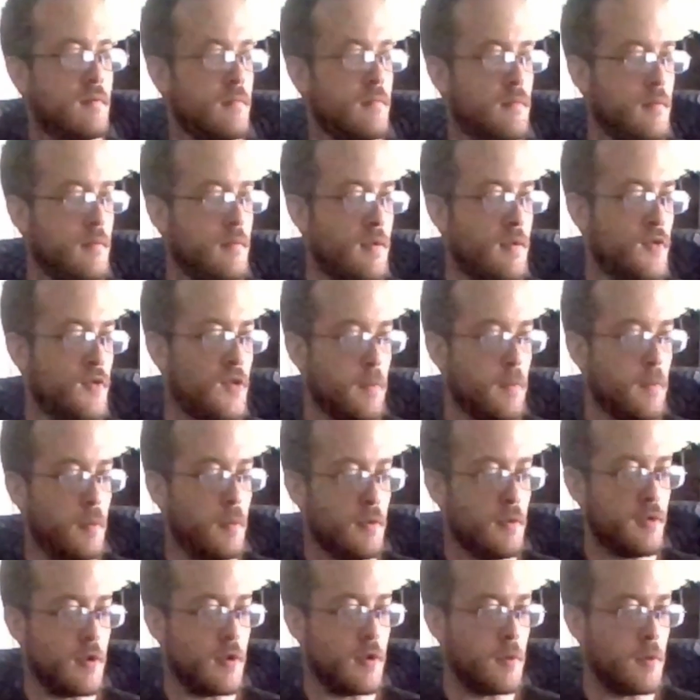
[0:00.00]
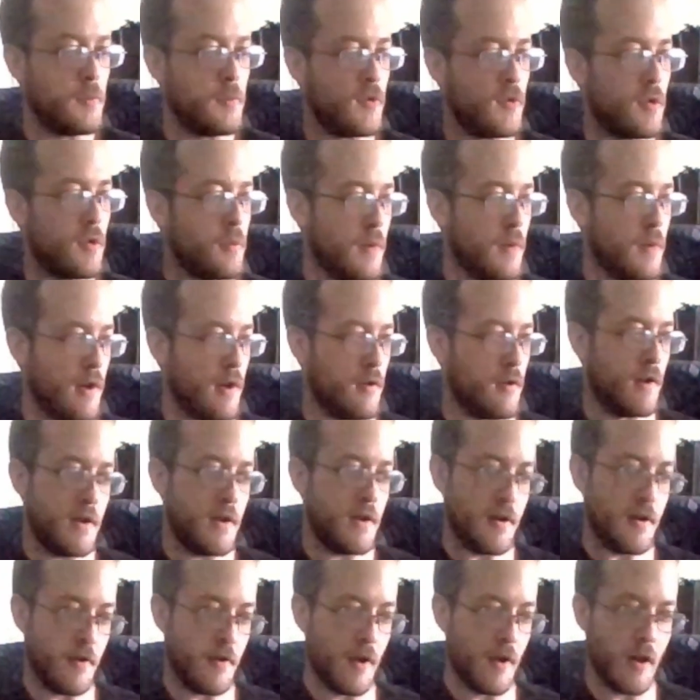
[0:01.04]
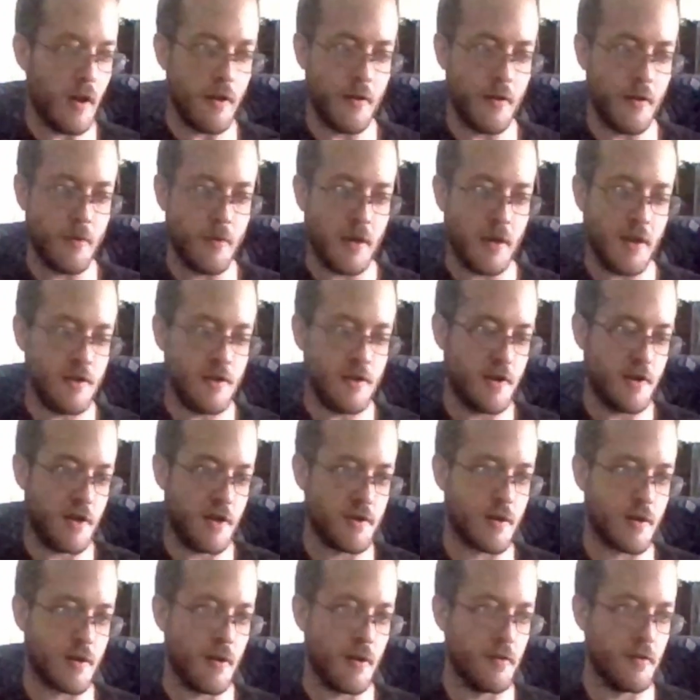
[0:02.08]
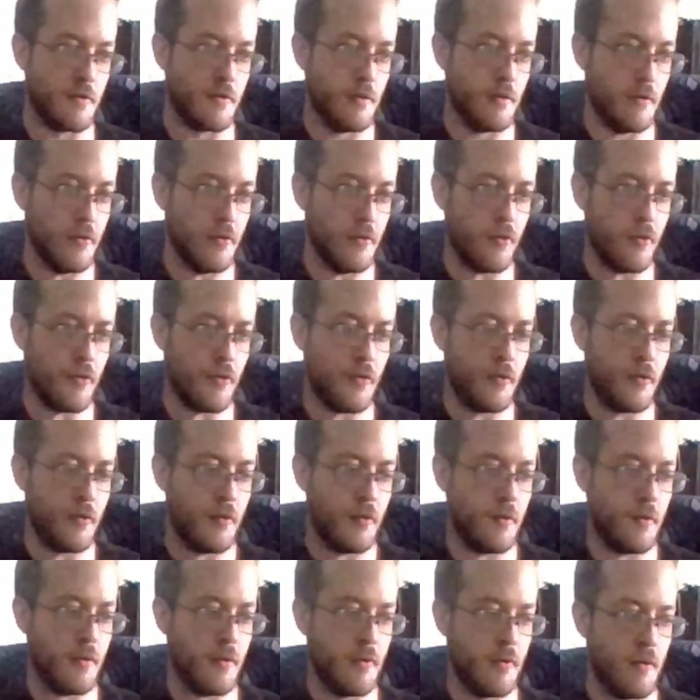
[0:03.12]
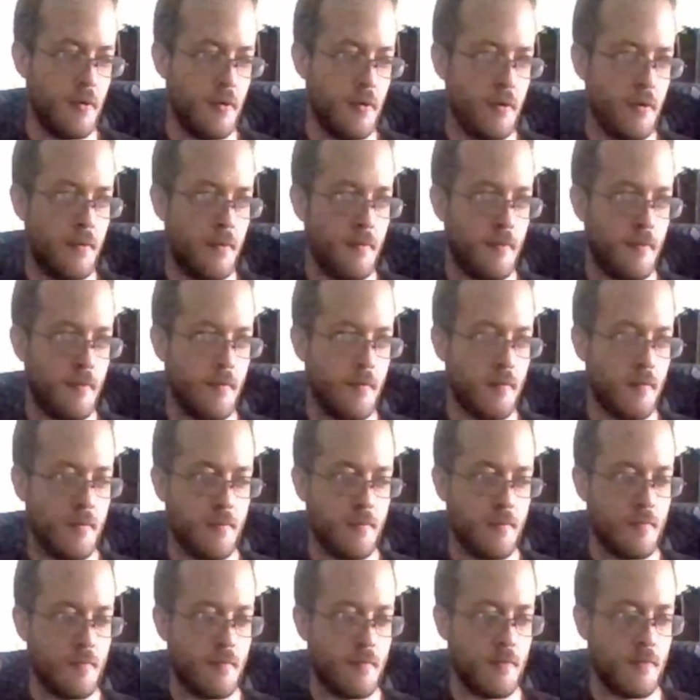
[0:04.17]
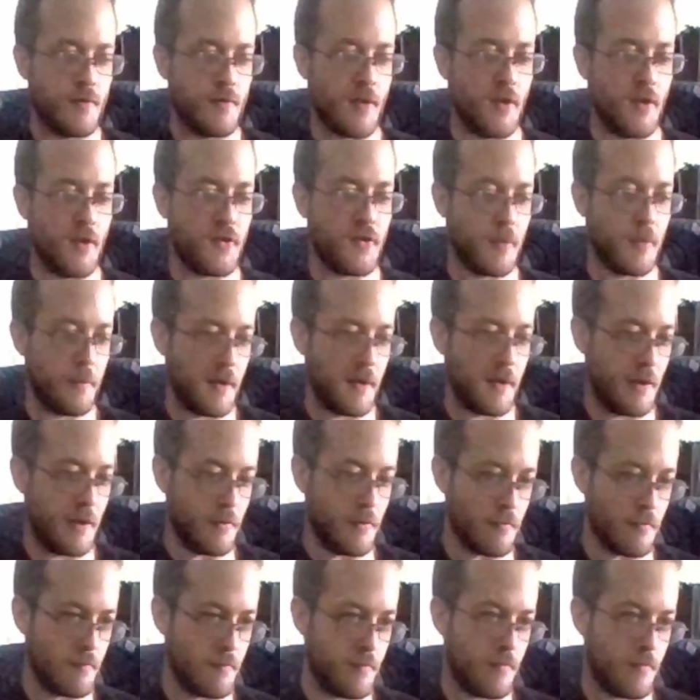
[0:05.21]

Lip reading: In simple terms. Oh wow, I did not know he changed colors. Is that something you...